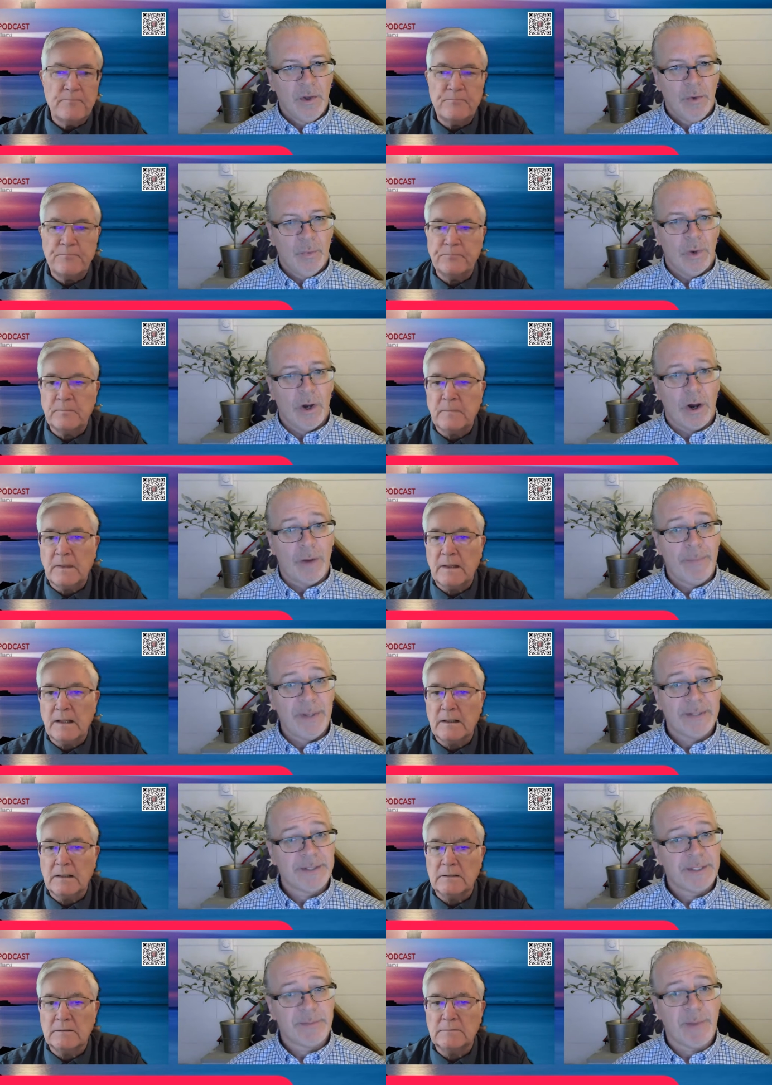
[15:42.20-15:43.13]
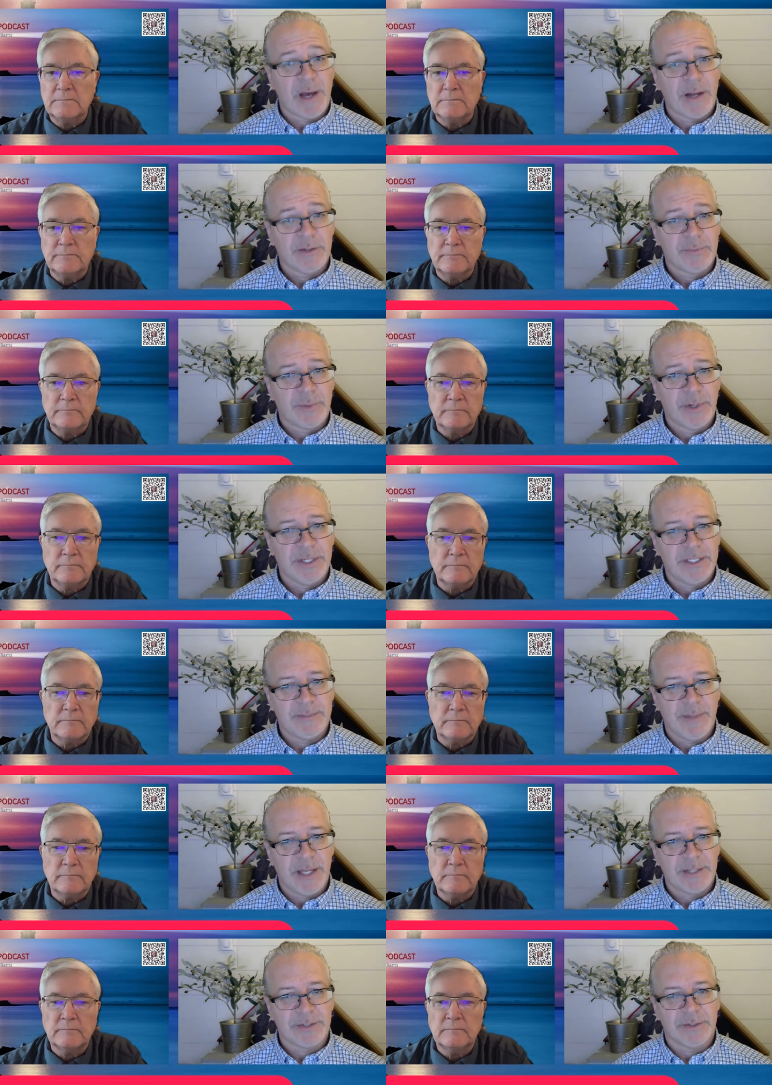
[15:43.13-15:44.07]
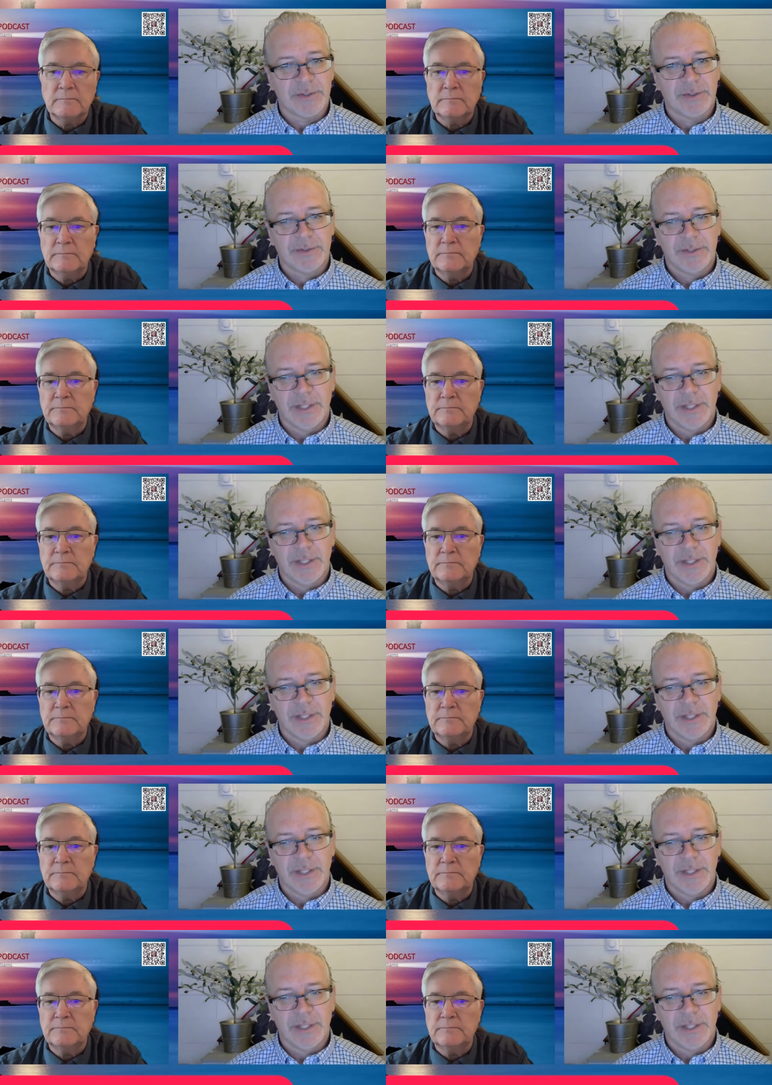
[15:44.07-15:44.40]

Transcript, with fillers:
Speaker 1: Well, our business model is pretty special.